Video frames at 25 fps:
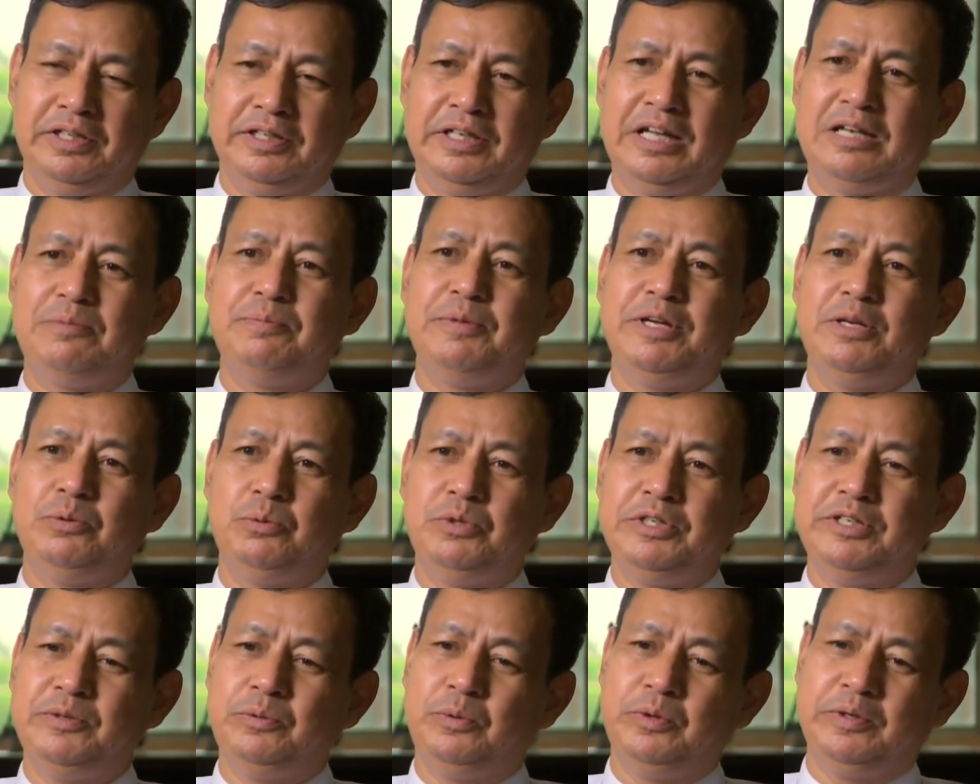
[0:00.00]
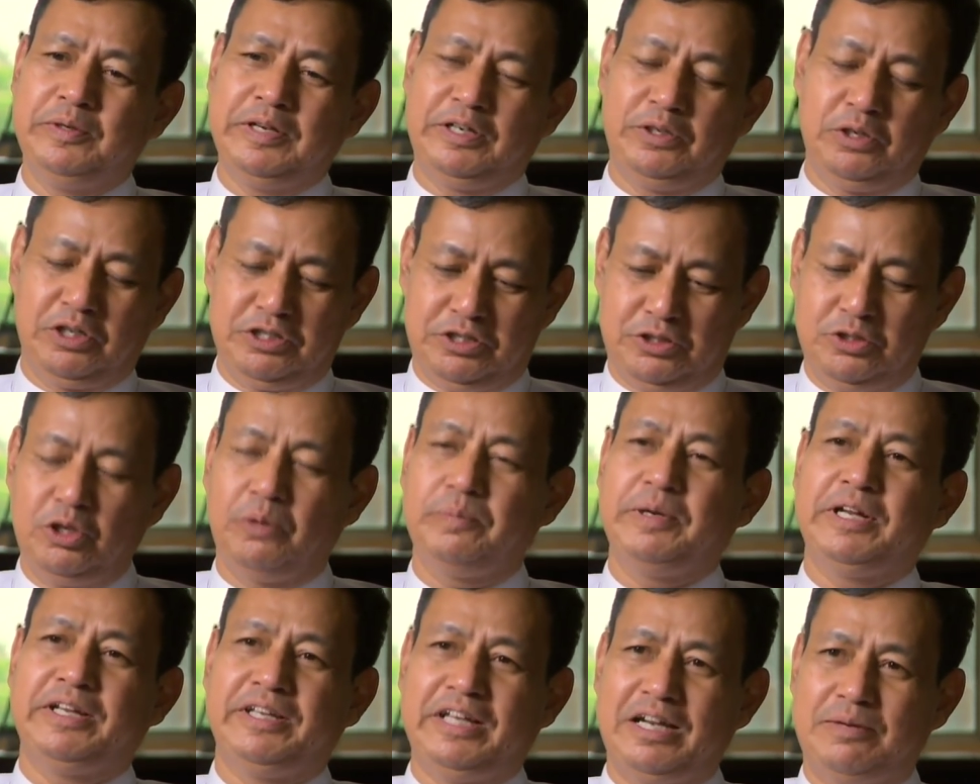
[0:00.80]
That means we, we will not
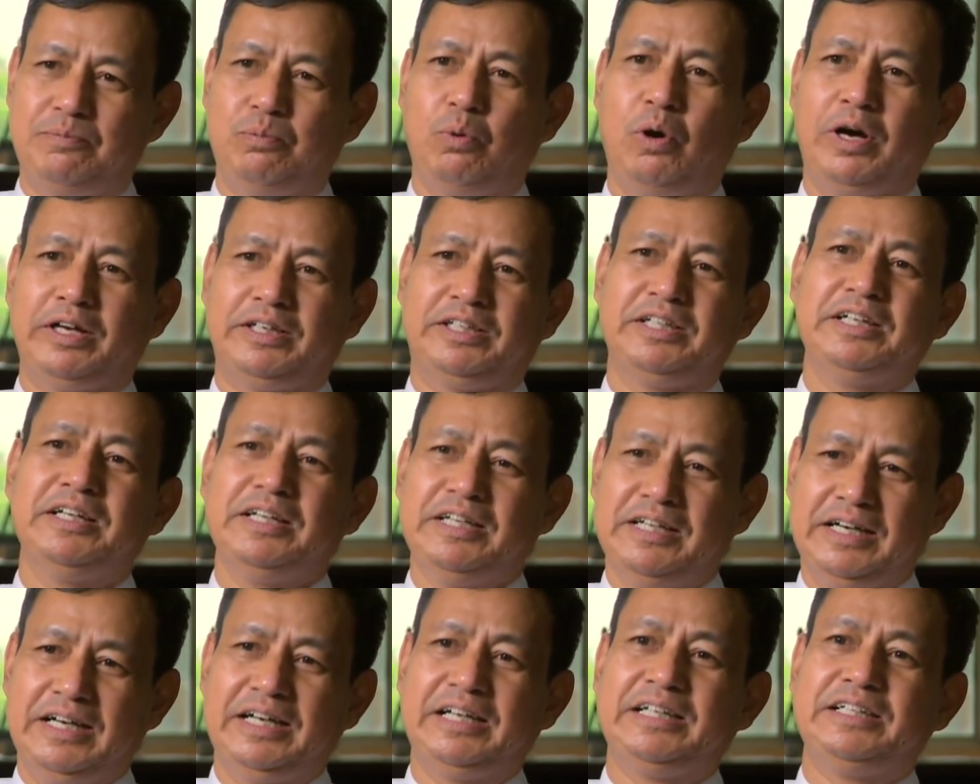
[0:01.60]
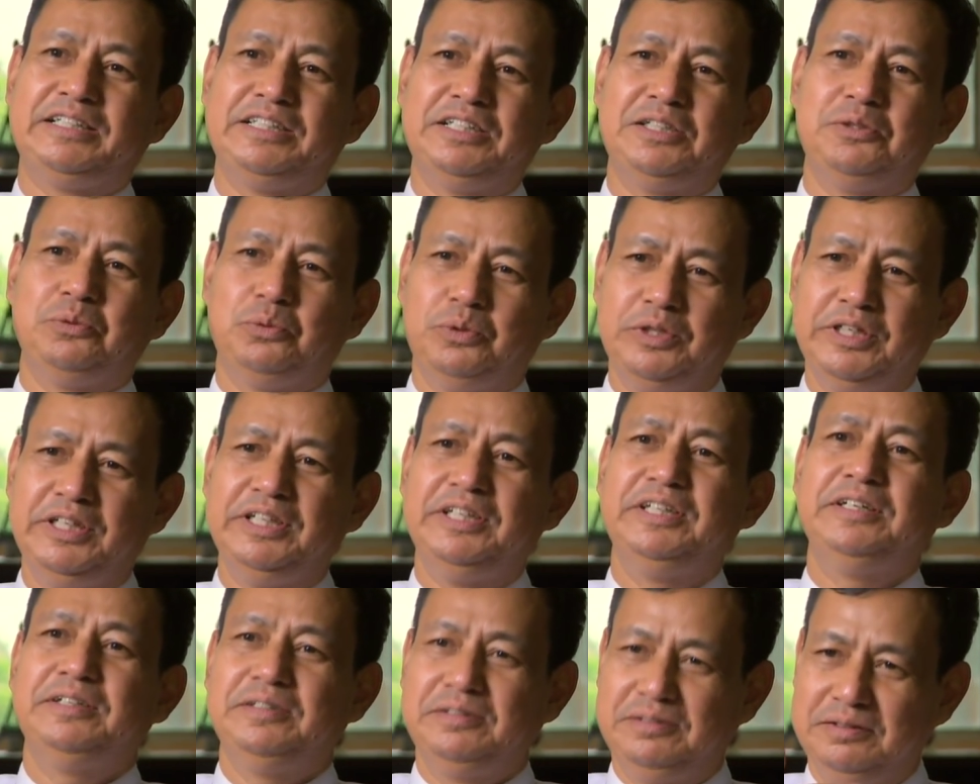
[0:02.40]
stop at that point until
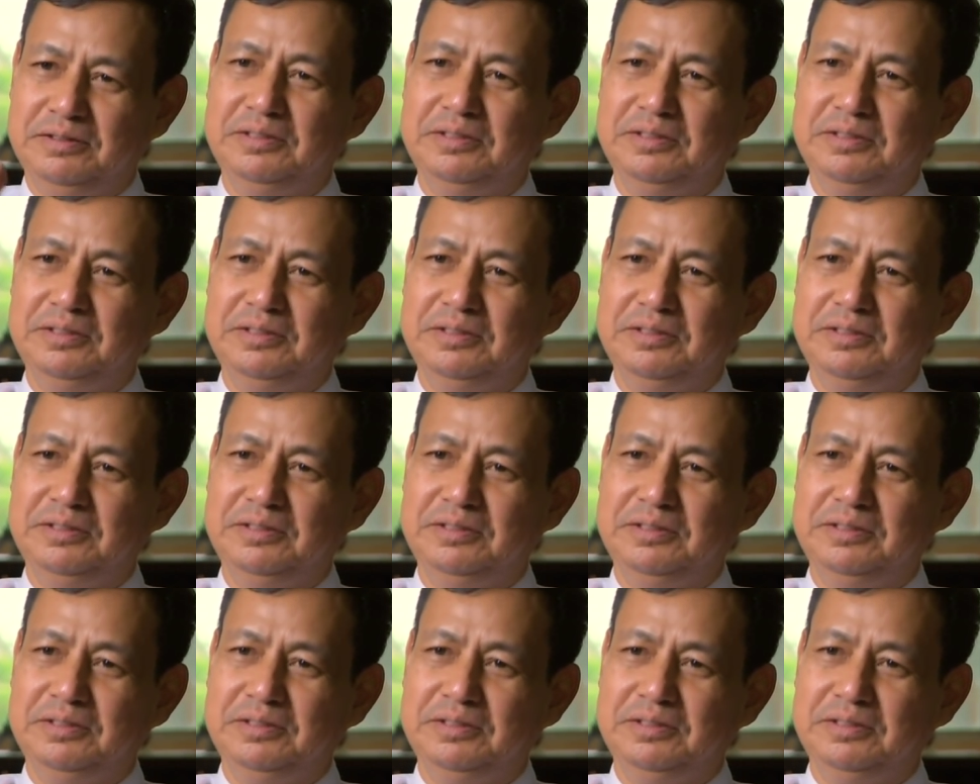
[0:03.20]
we